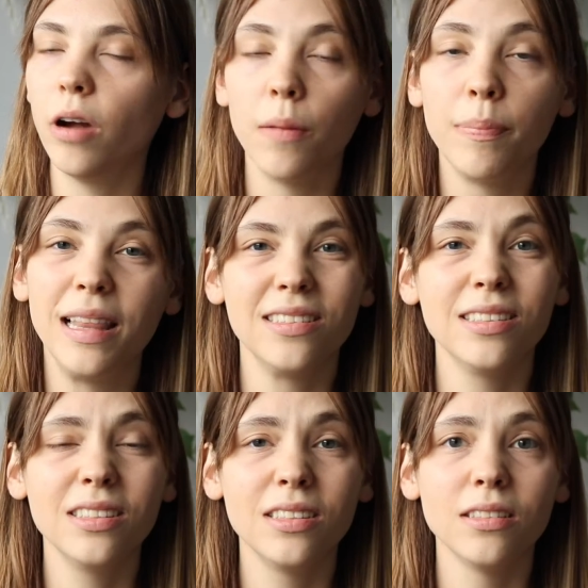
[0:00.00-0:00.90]

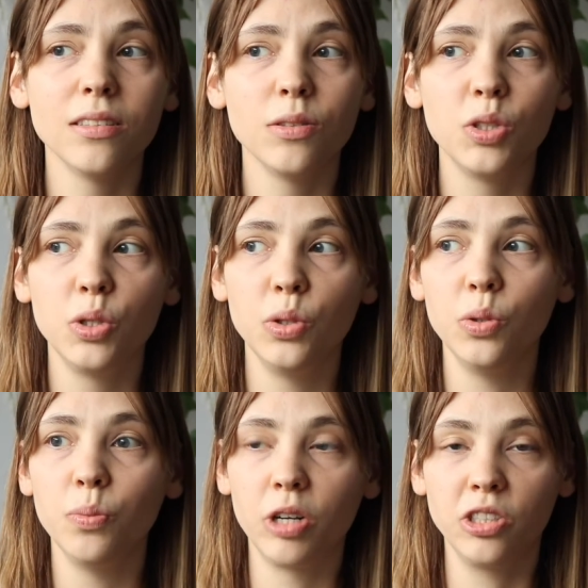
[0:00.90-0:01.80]
unpleasant
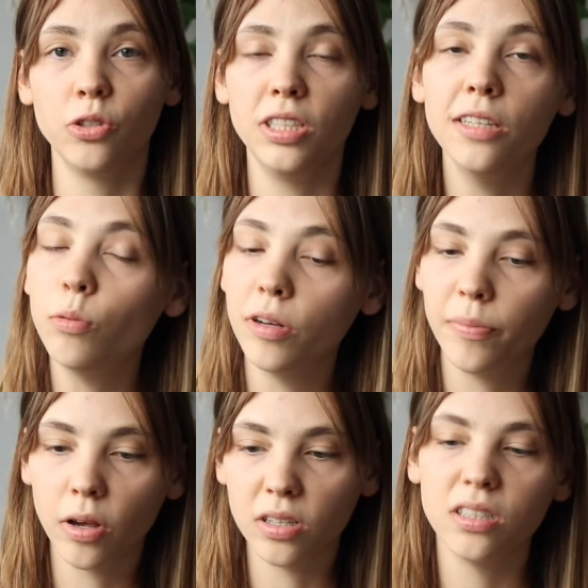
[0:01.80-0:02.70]
to brush your teeth with
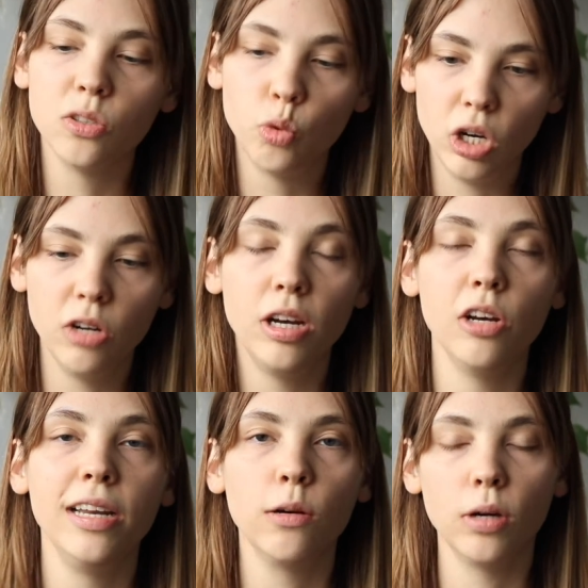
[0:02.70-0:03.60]
because it's really
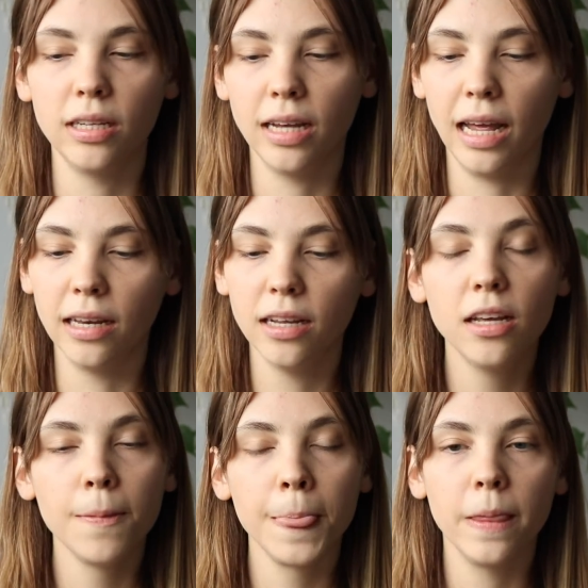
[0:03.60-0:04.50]
liquid and
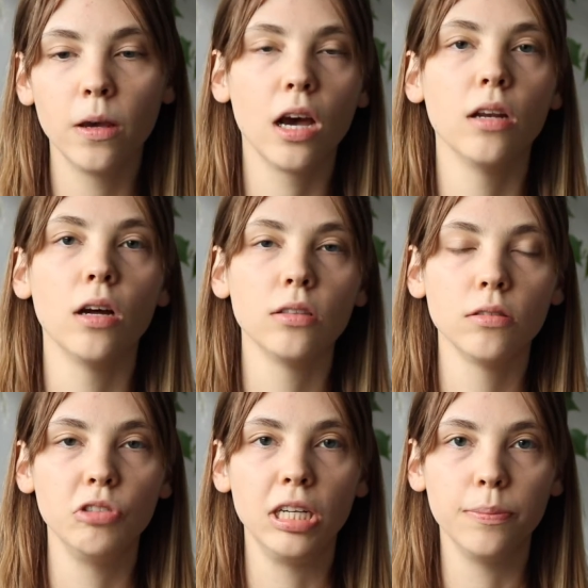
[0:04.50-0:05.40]
you cannot
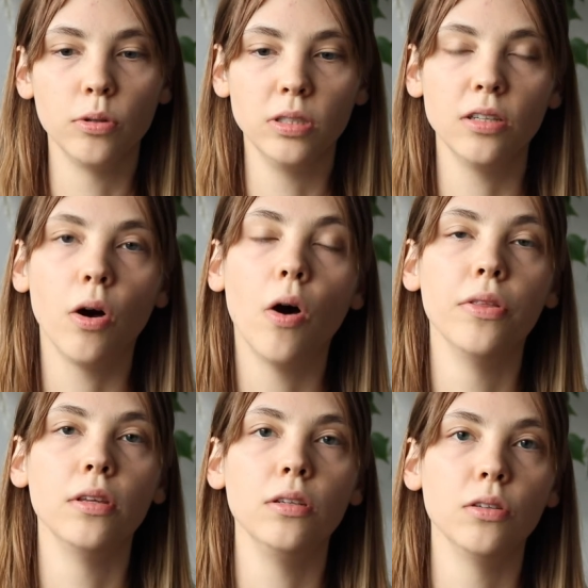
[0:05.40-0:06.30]
really put it
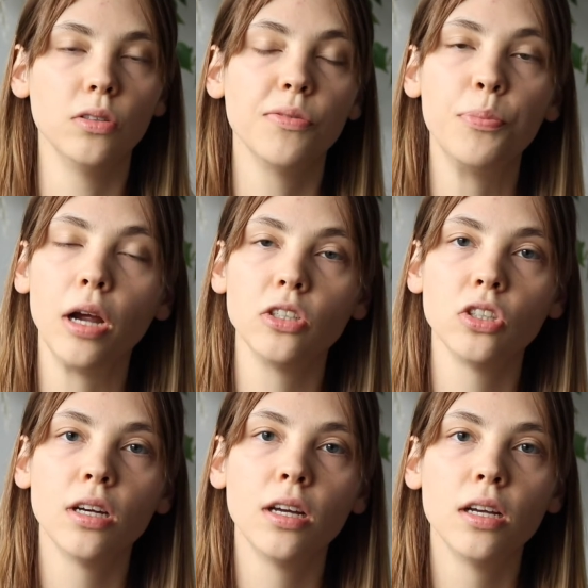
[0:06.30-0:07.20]
on your toothbrush.
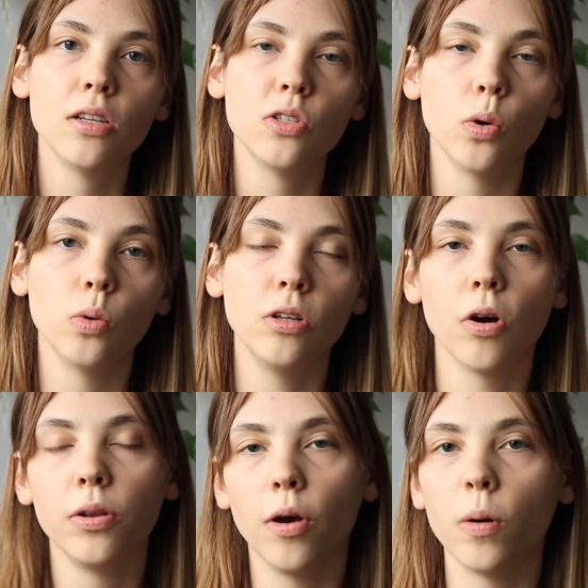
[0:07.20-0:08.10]
So the
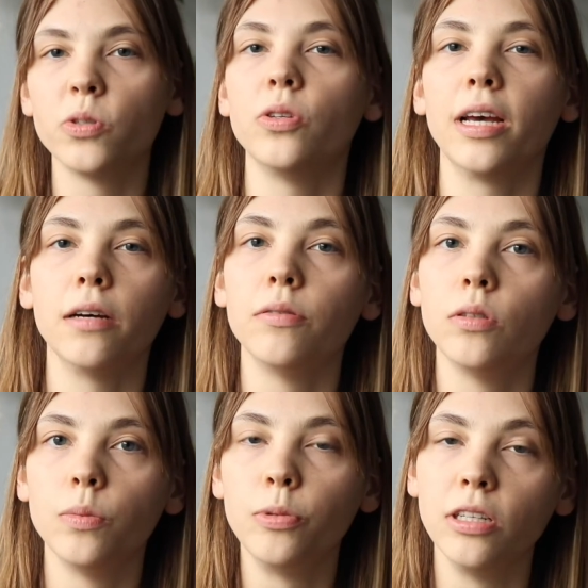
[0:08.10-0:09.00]
only option you
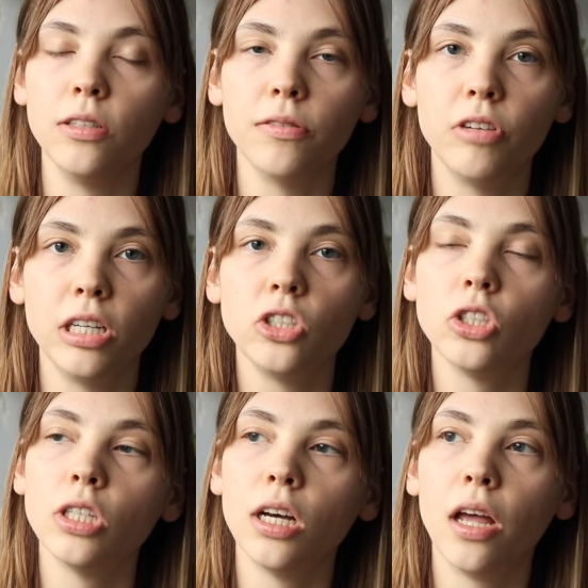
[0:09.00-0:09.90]
have to put it in the fridge,